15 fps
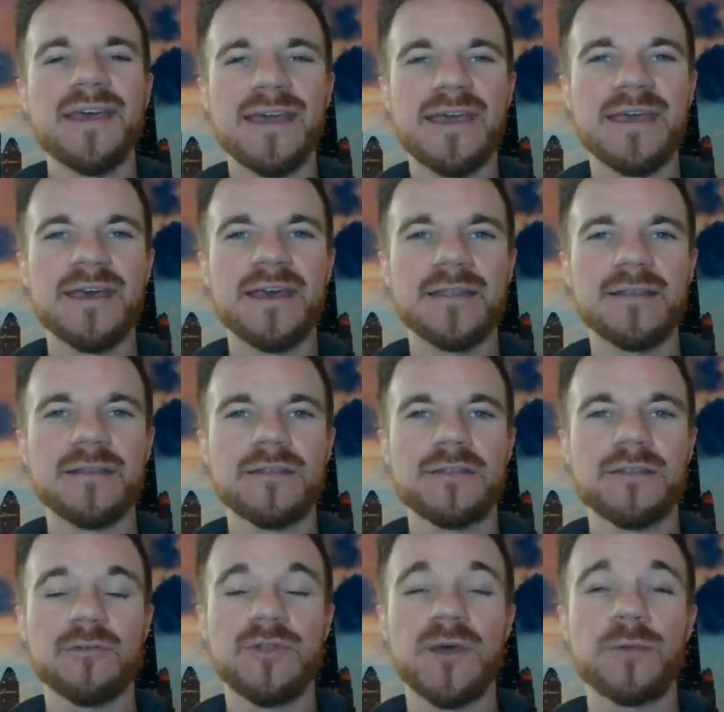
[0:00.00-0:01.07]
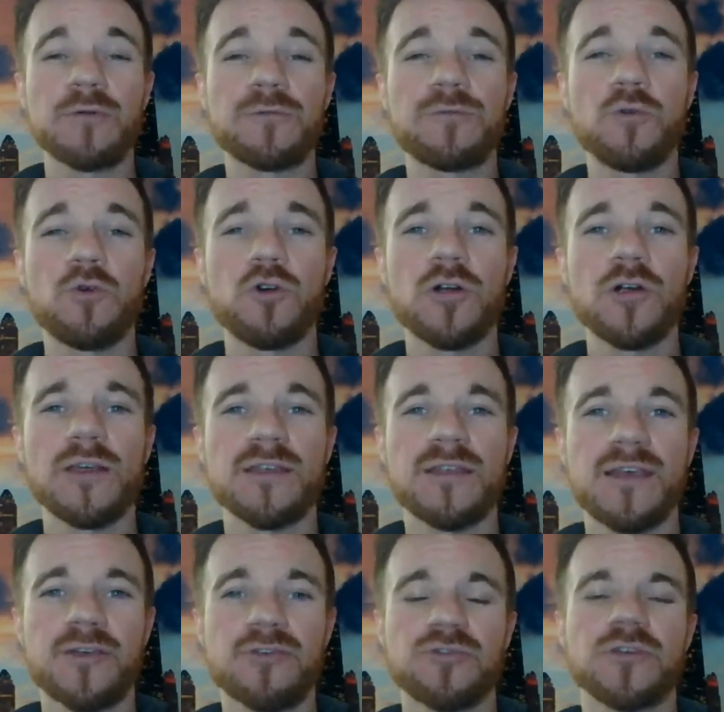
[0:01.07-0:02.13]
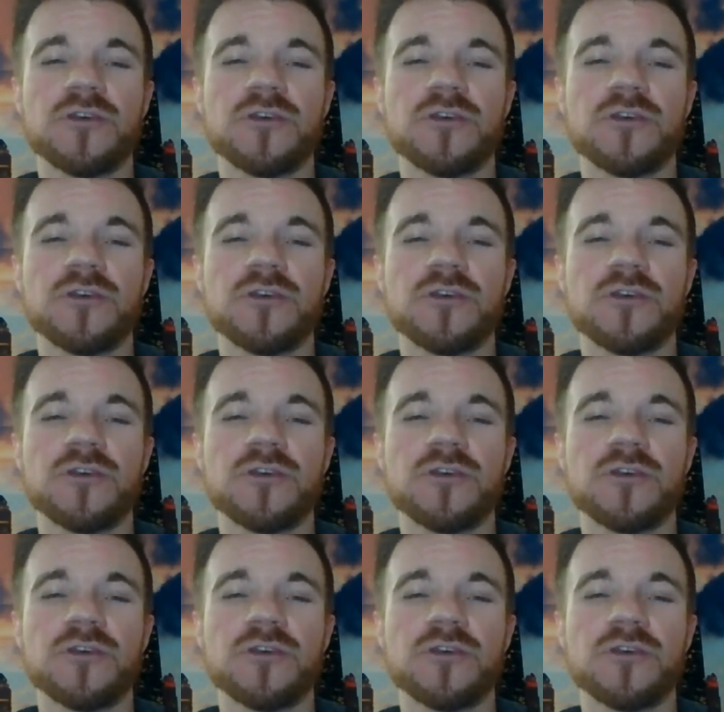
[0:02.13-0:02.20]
And so number 4 is actually